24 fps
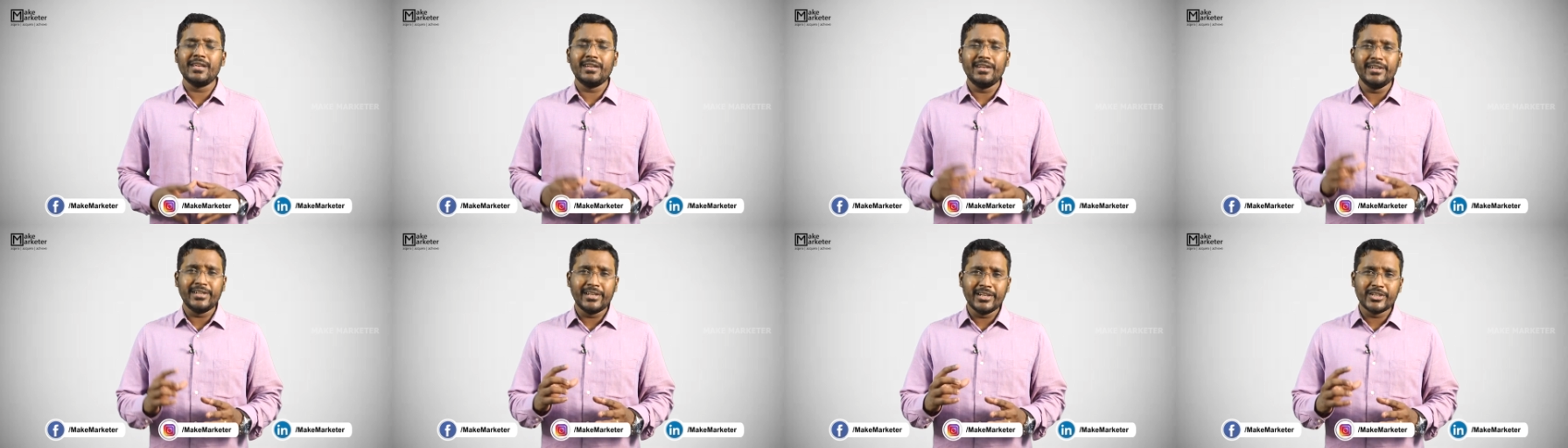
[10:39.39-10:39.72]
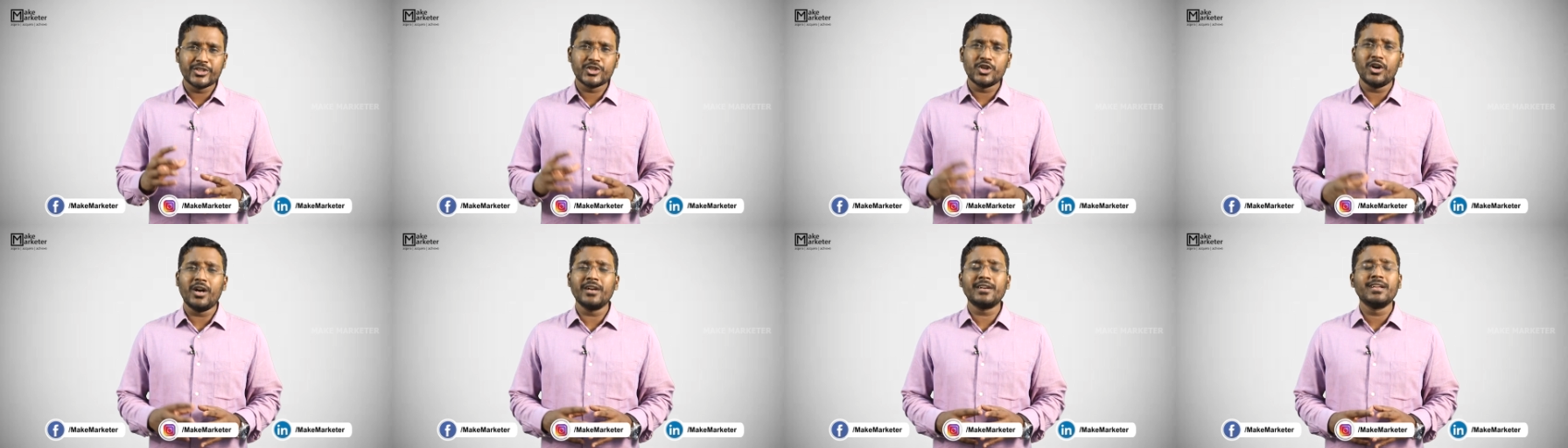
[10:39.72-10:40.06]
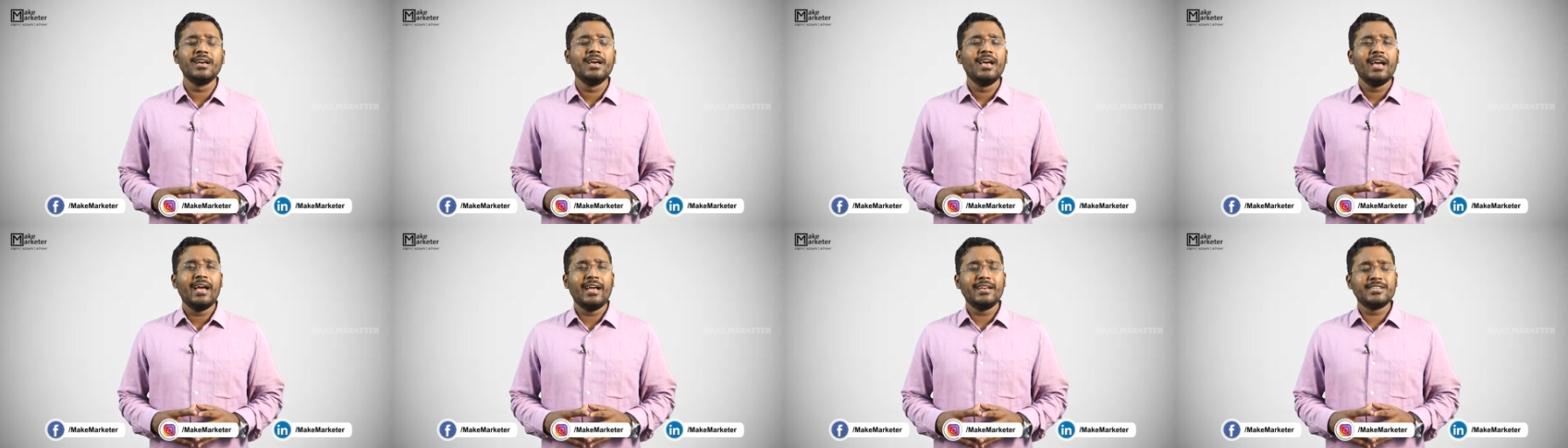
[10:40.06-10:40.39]
they're little
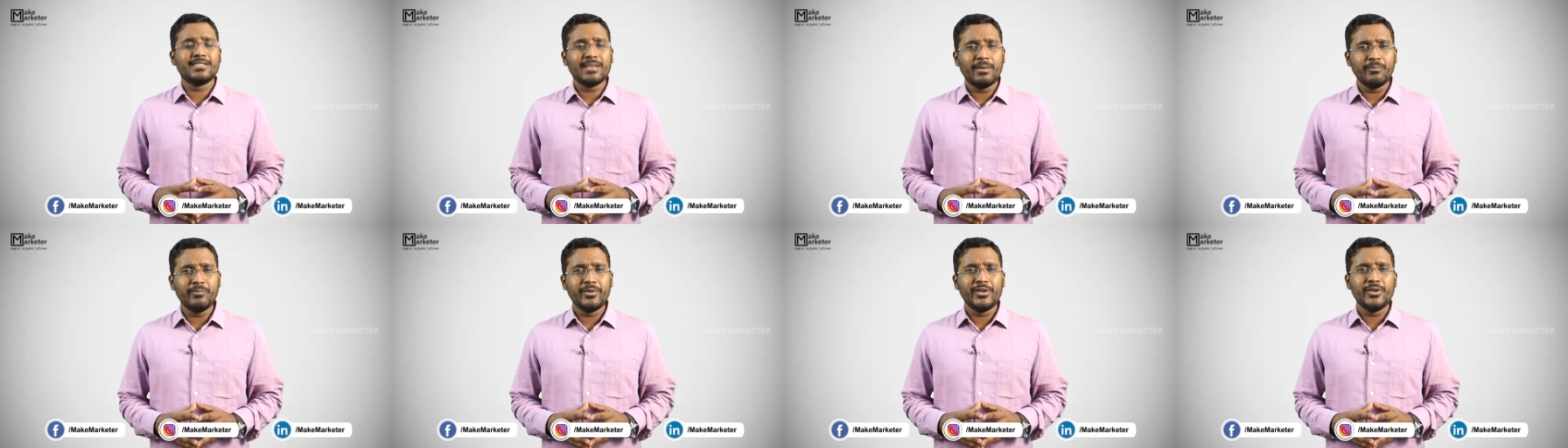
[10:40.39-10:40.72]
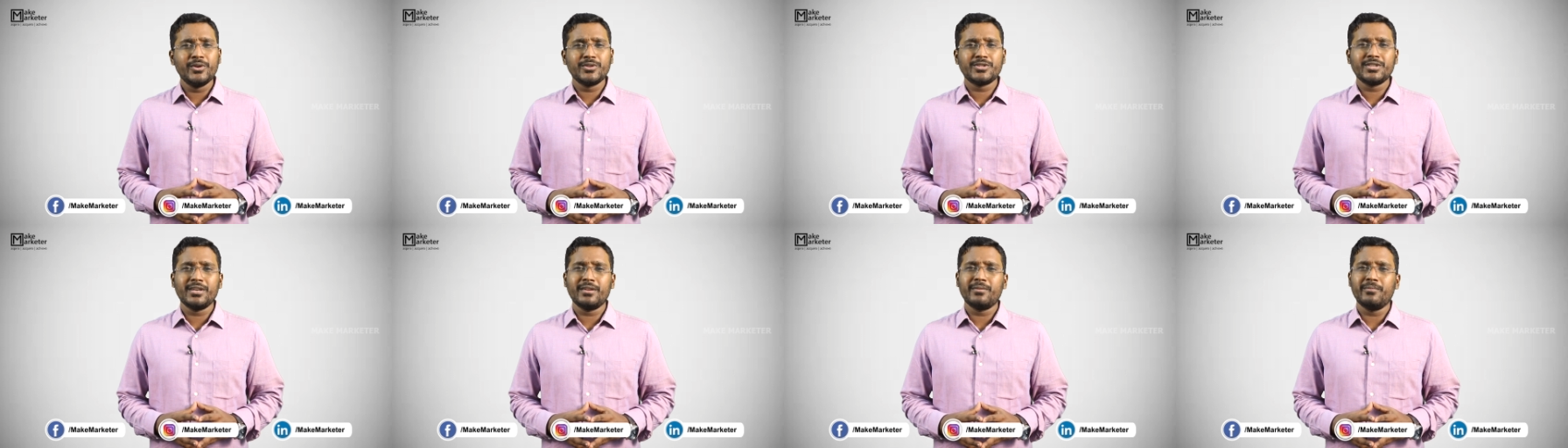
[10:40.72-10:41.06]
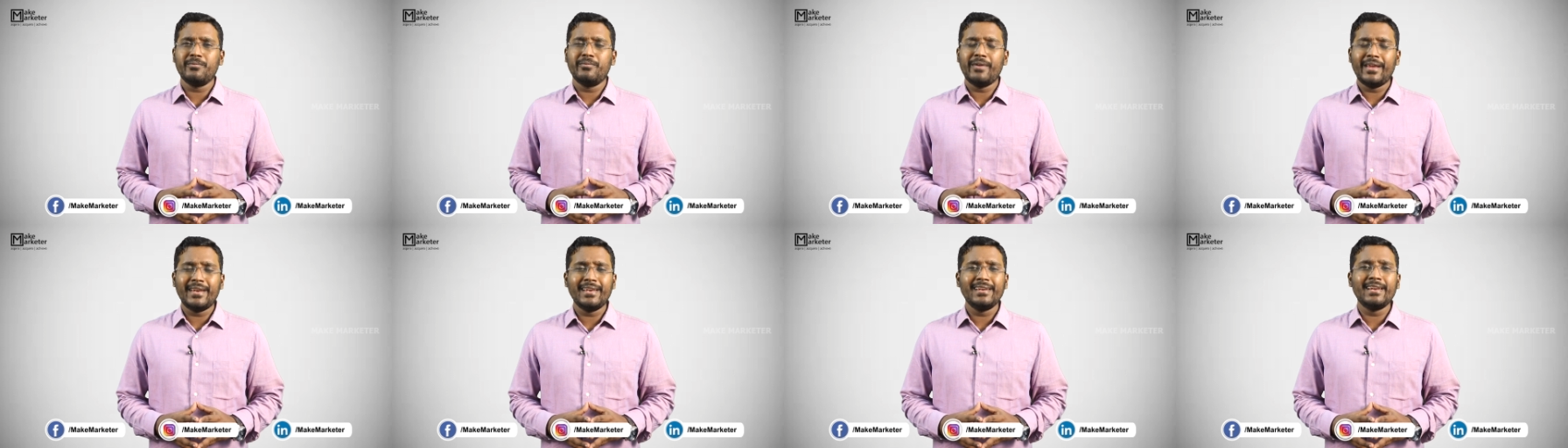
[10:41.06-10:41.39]
short and some videos
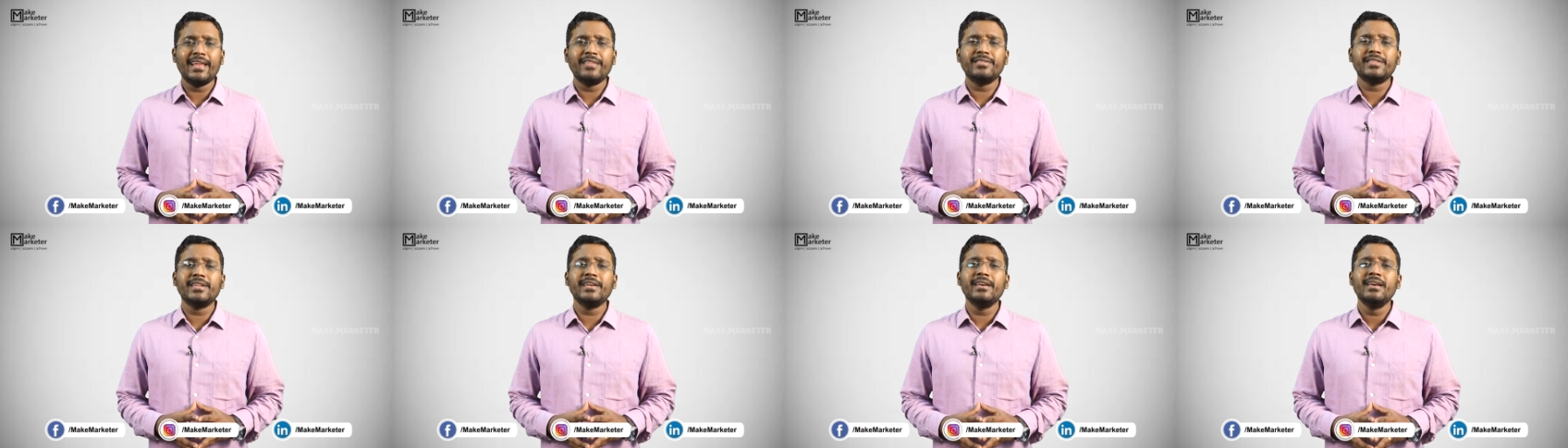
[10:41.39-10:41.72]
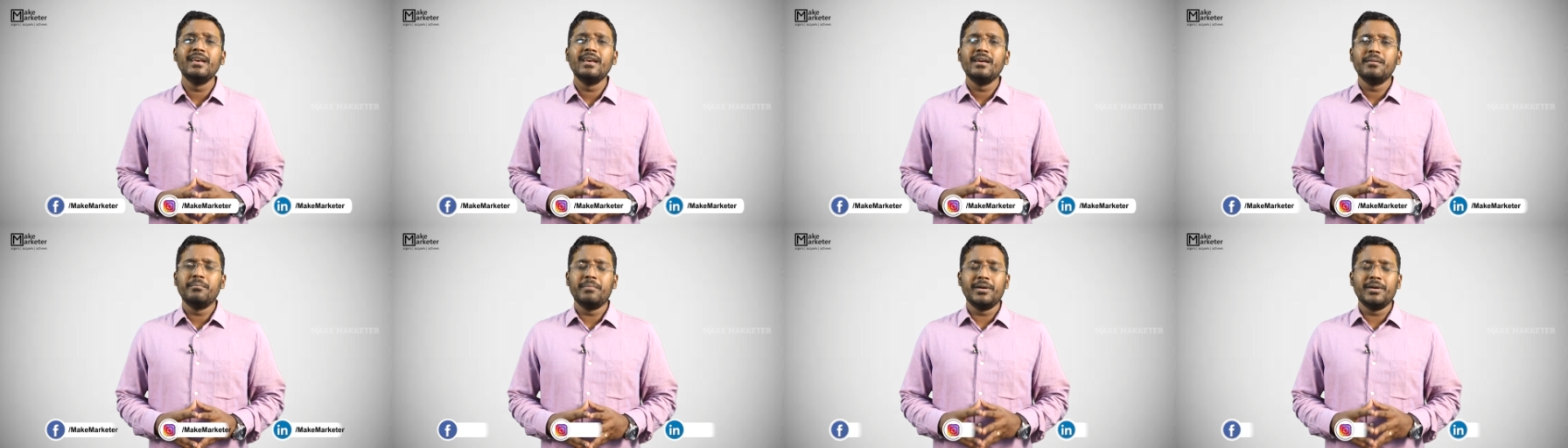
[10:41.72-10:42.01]
are very lengthy.